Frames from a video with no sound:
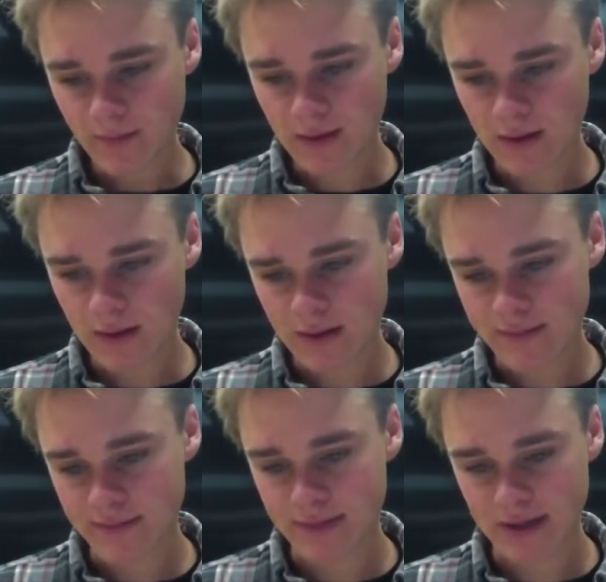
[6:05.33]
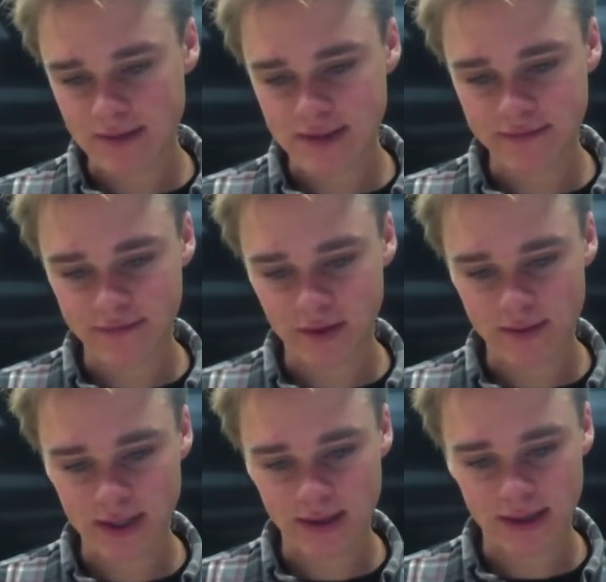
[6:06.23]
Boundless
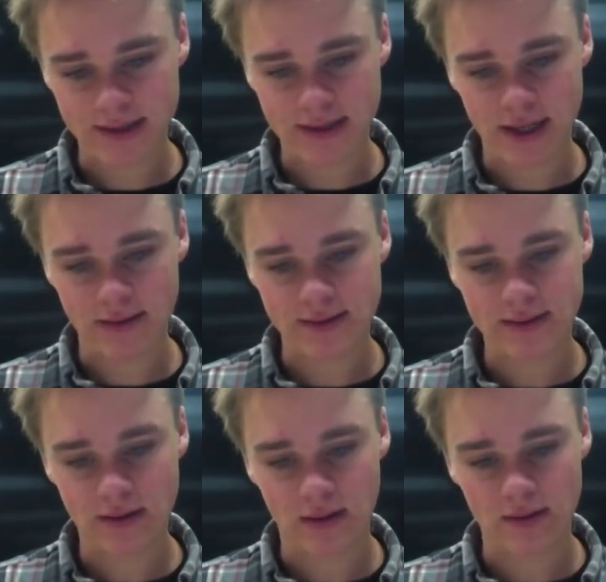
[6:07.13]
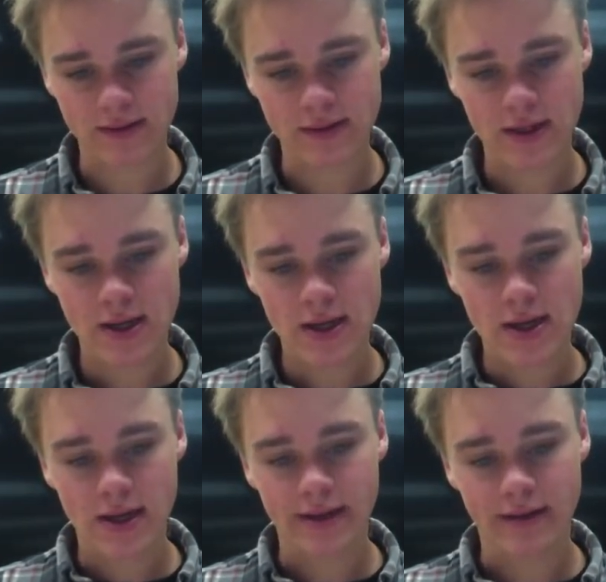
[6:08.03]
Informant collects, counts, calls,
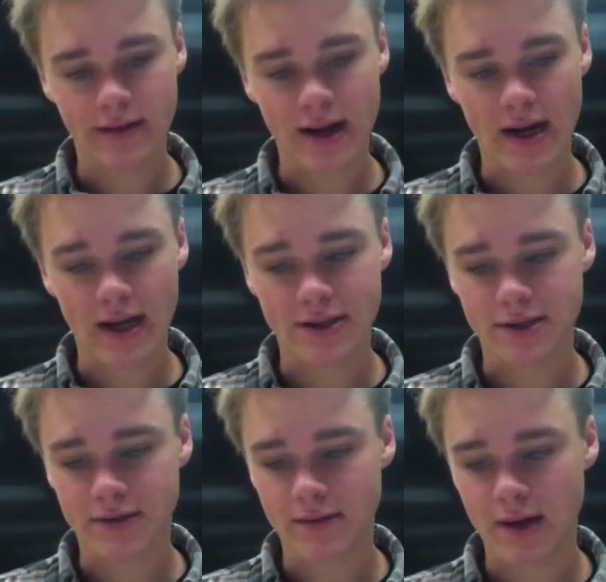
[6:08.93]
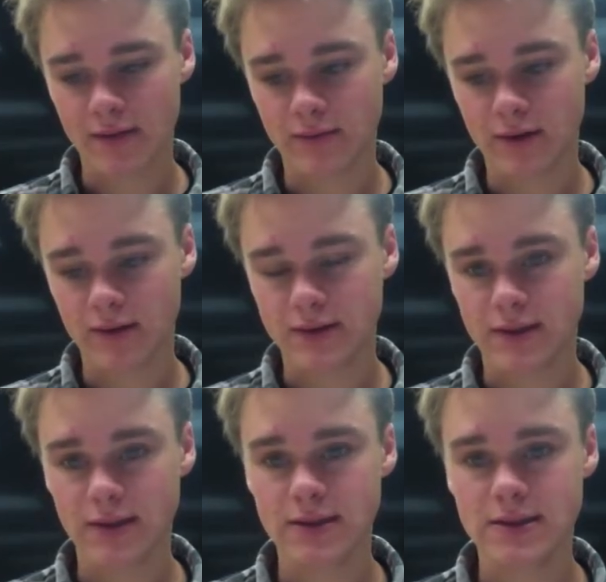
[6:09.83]
and internet action around the world.
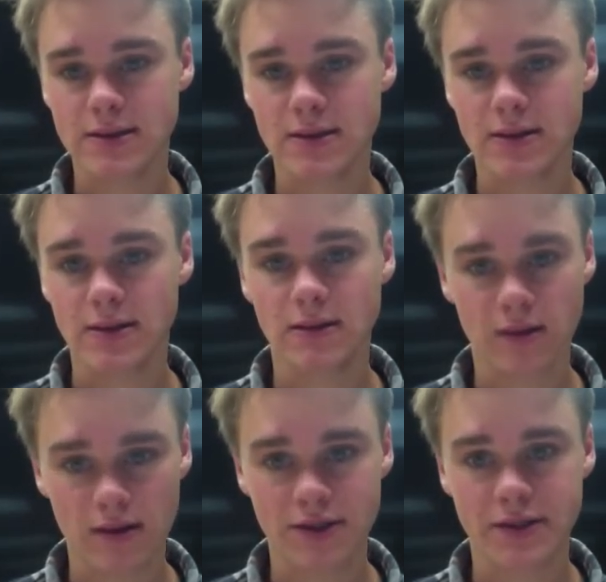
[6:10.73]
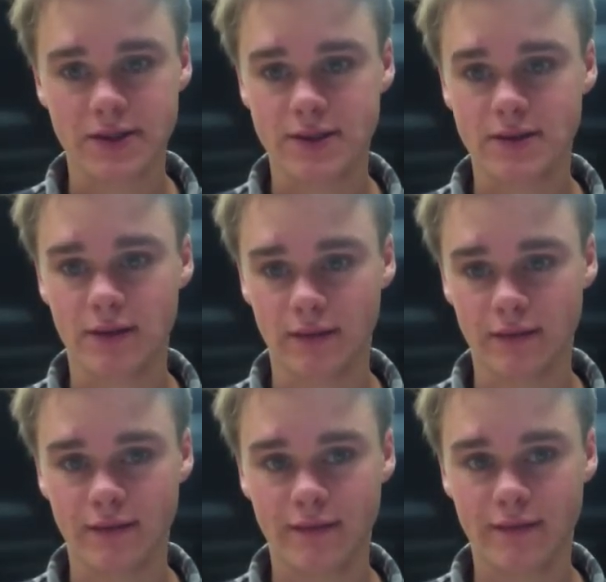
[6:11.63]
It is the largest of
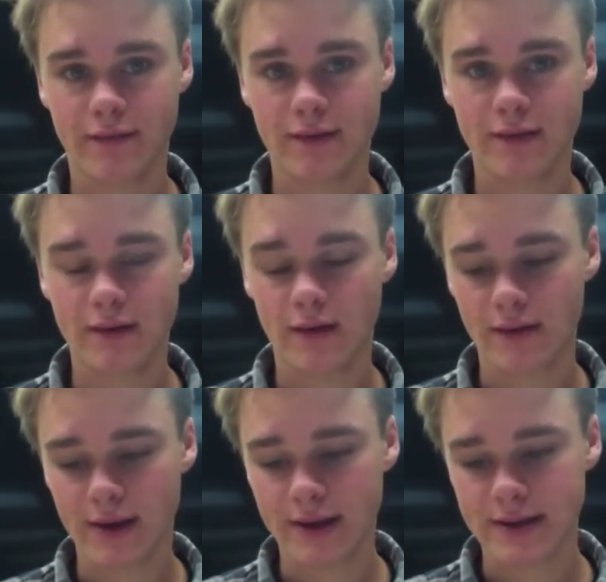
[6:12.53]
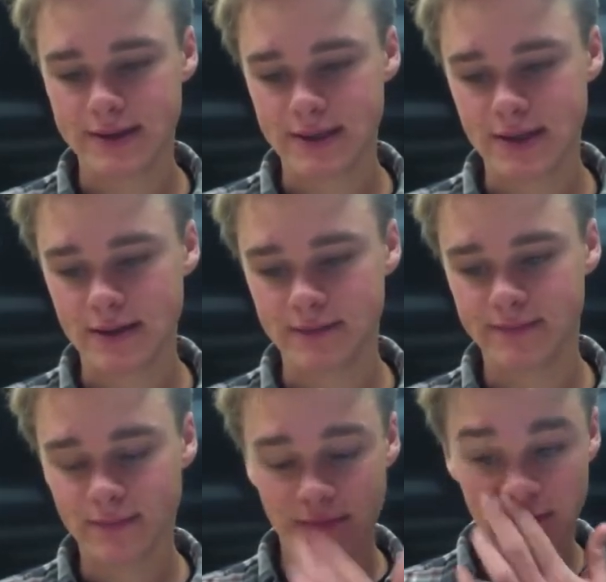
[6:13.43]
all the NSA
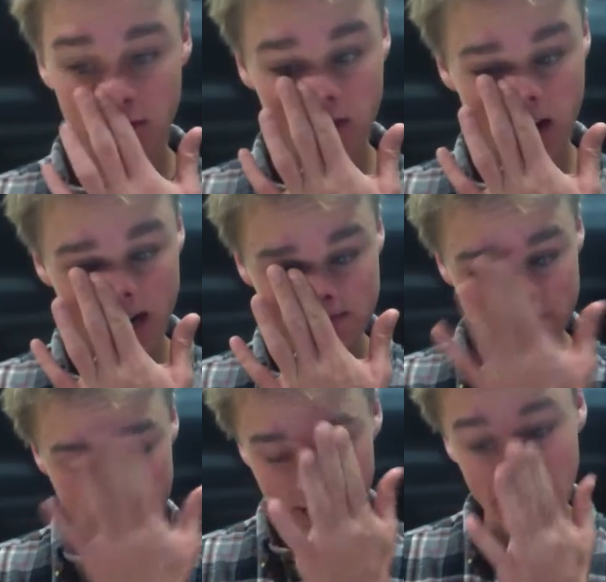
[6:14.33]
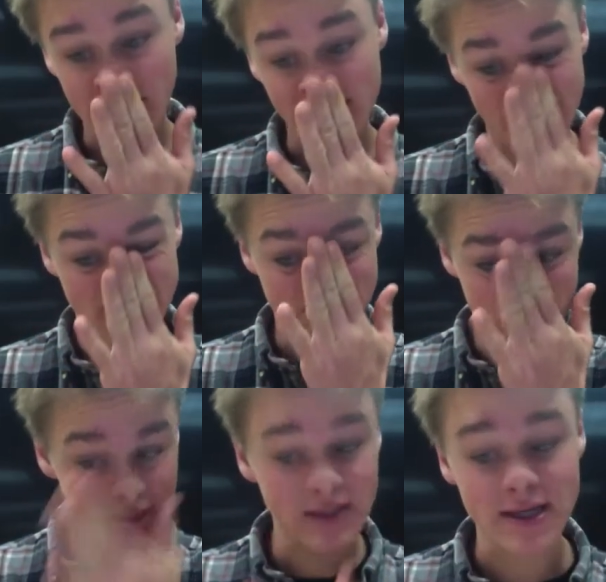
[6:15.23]
programs. It collects
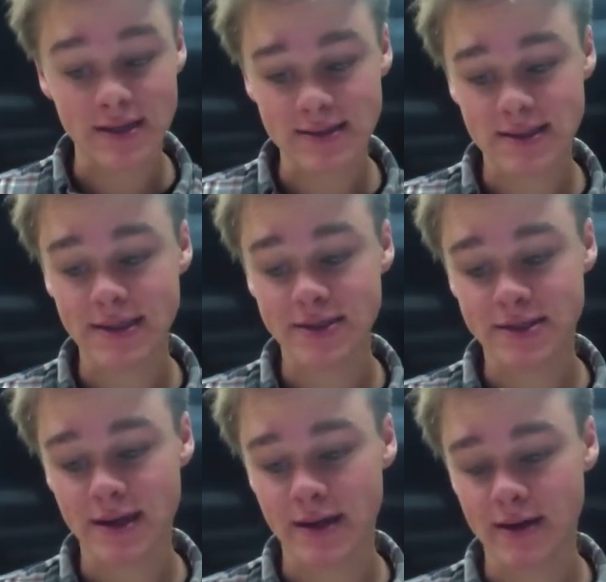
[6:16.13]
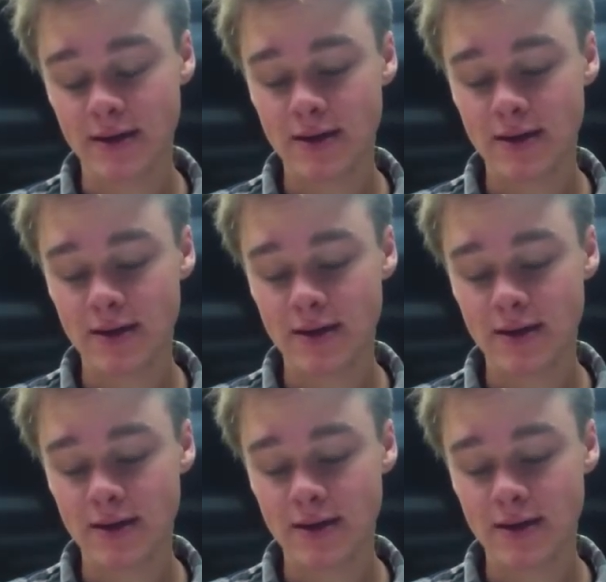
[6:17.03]
billions each day.